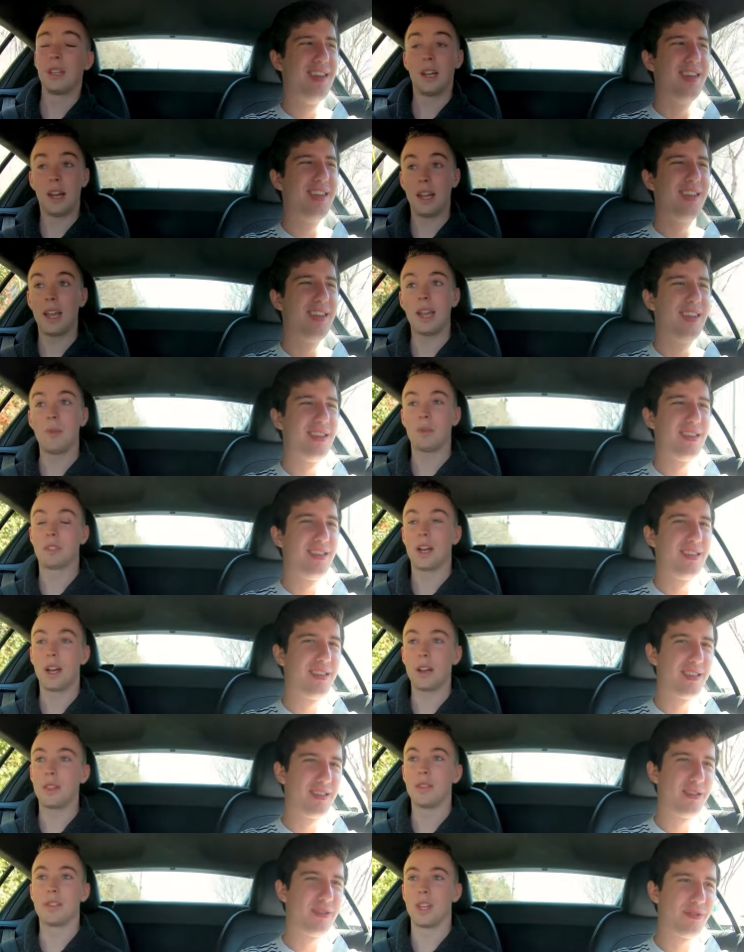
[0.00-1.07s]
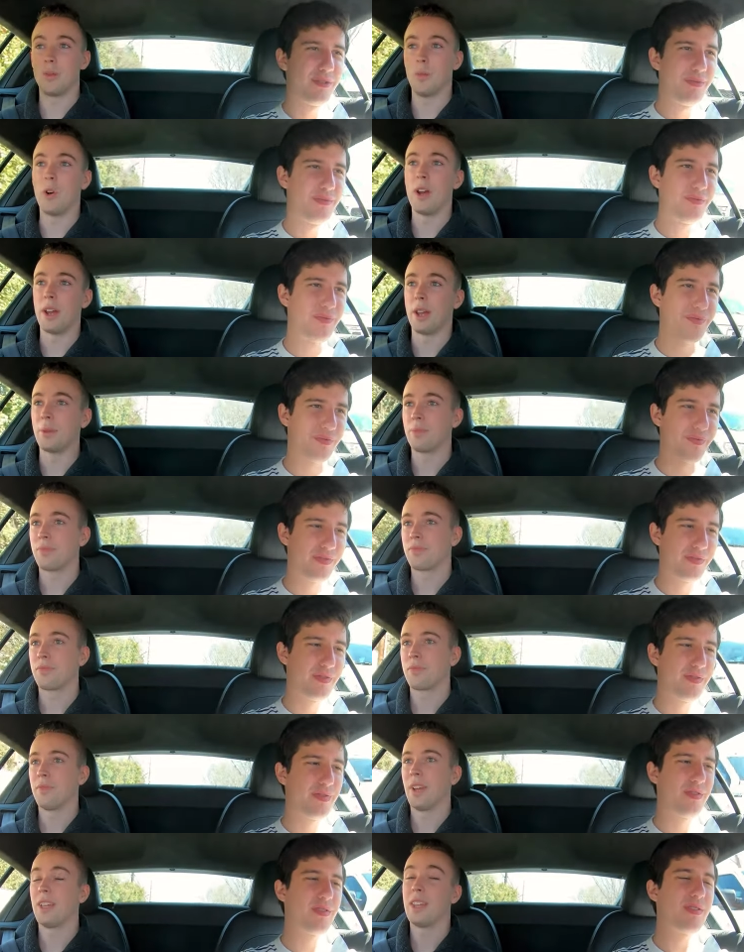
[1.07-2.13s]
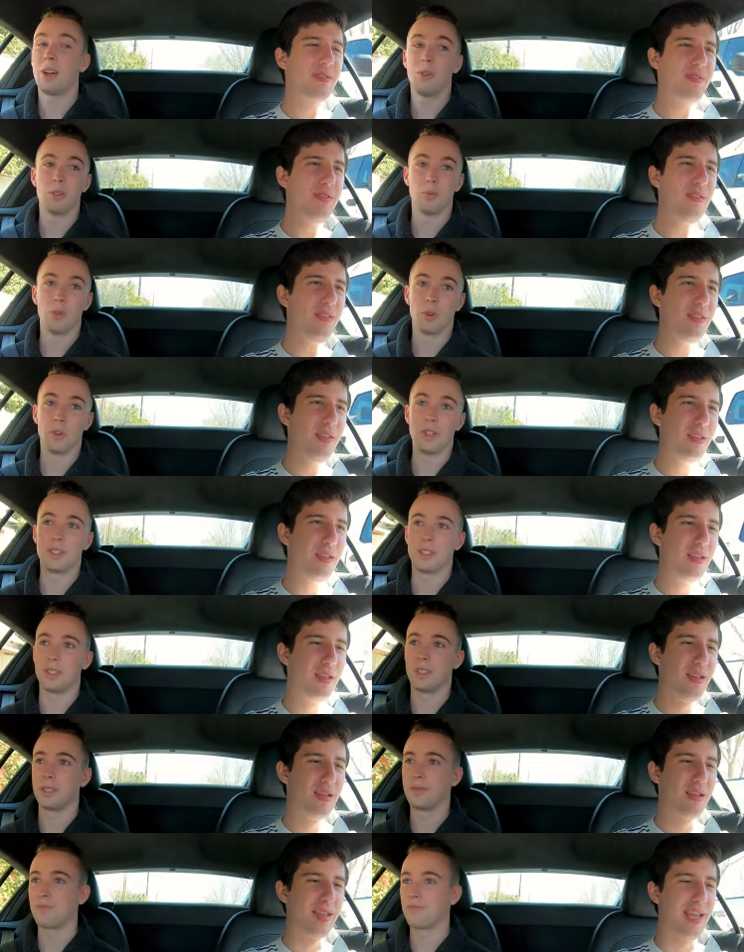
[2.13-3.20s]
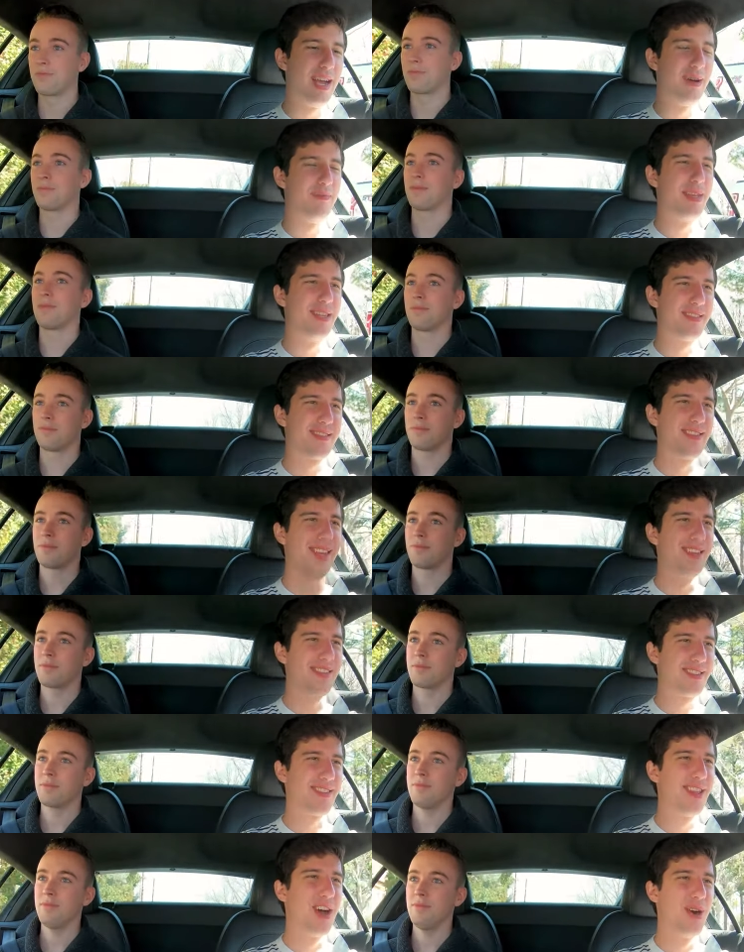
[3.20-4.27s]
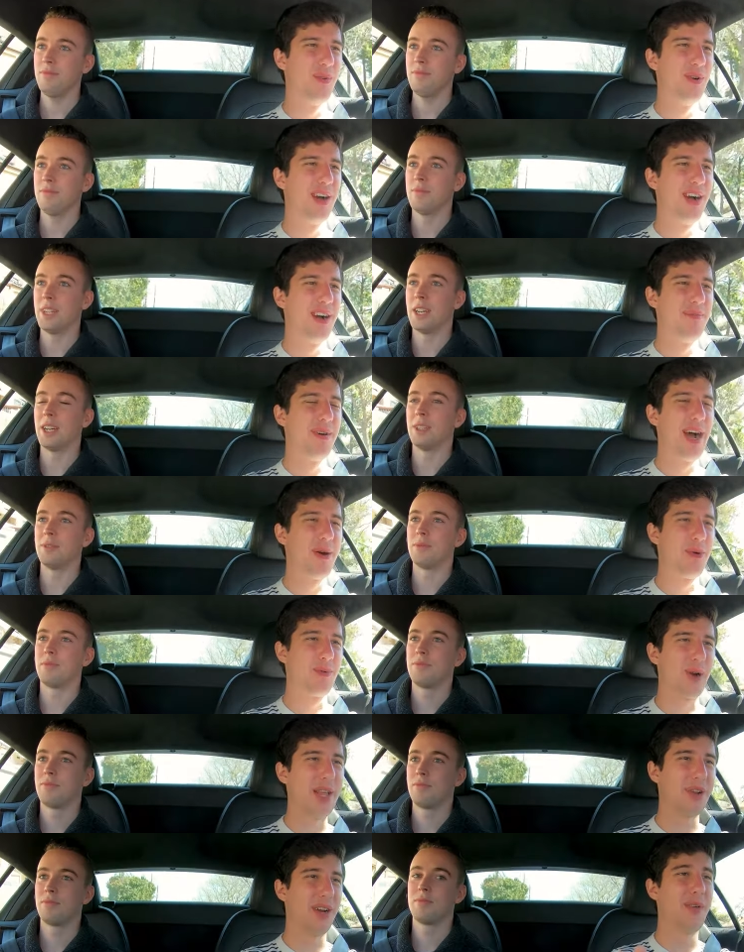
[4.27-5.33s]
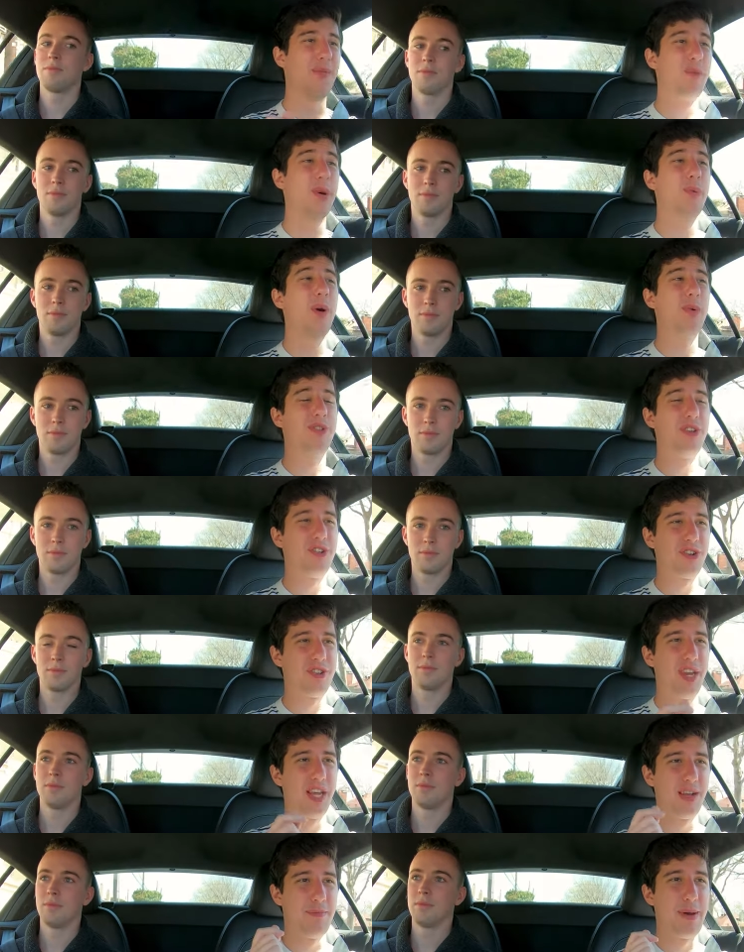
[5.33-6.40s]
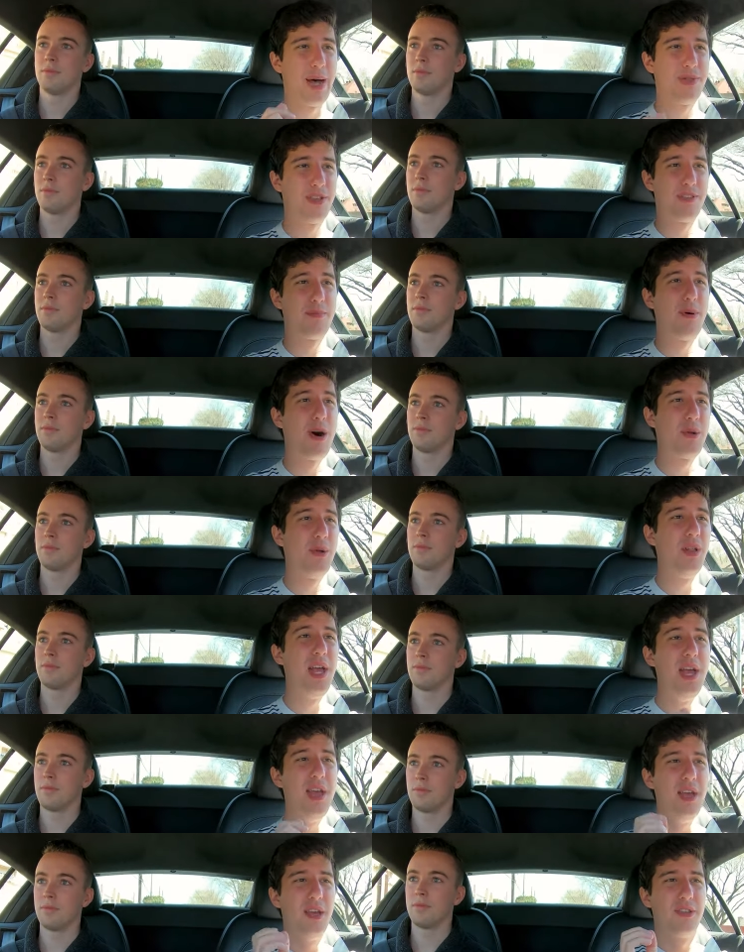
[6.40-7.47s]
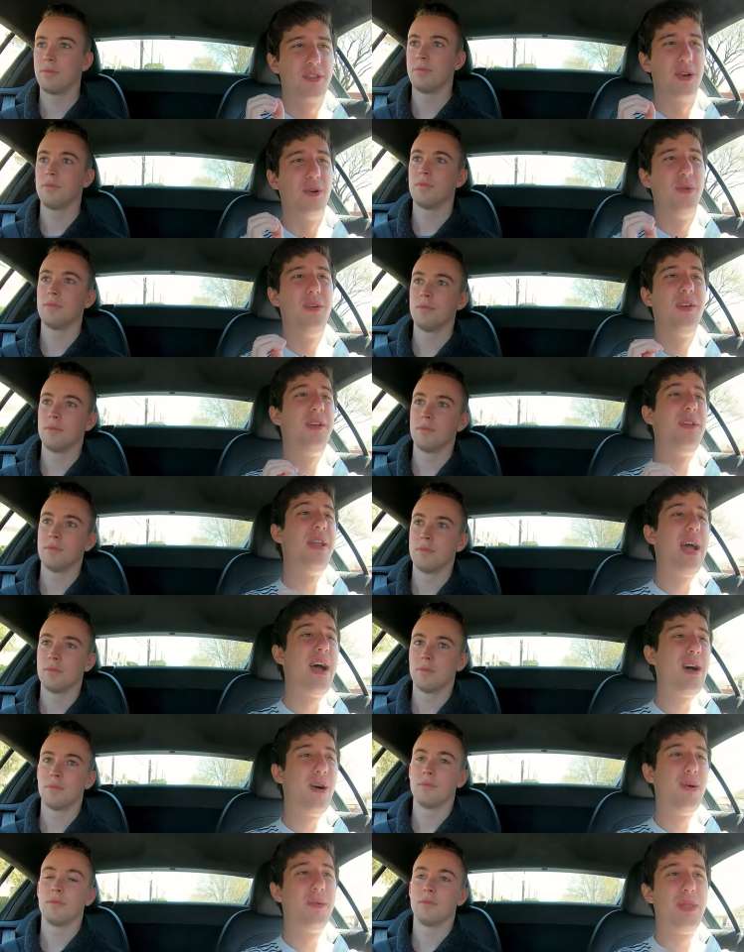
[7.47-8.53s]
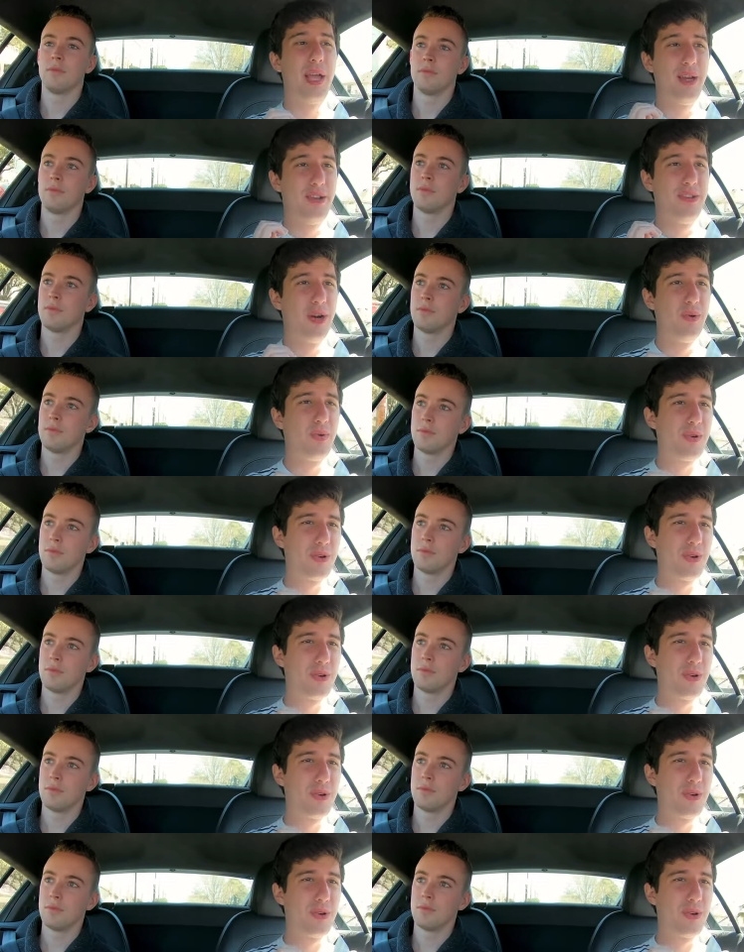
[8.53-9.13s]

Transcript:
Speaker 1: the i eight was kind of the same way. And that was more recent.
Speaker 2: Yeah, it's it's slow. Um, yeah. I would rather, and what was interesting about this model, so now they don't